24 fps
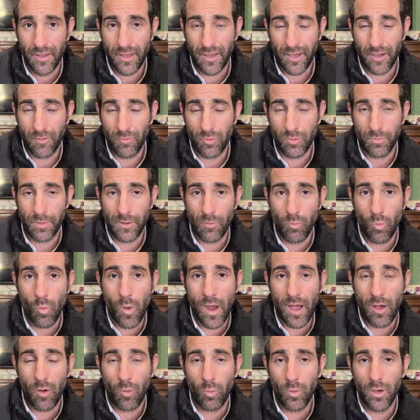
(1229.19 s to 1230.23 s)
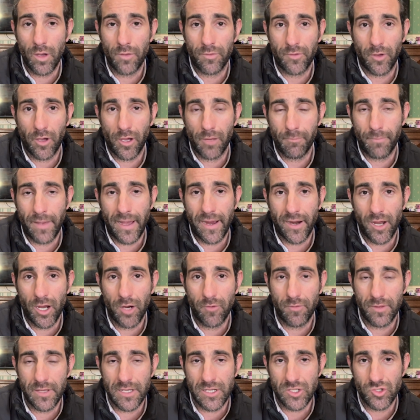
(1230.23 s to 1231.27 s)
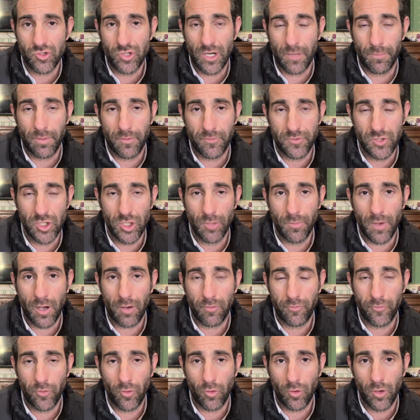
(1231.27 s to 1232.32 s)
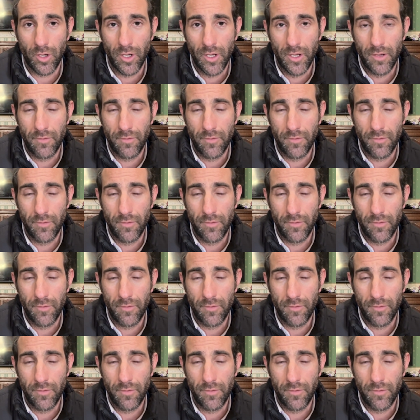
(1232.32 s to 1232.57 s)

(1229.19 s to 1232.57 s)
I would be well worth going back over this trip of 2 mile 4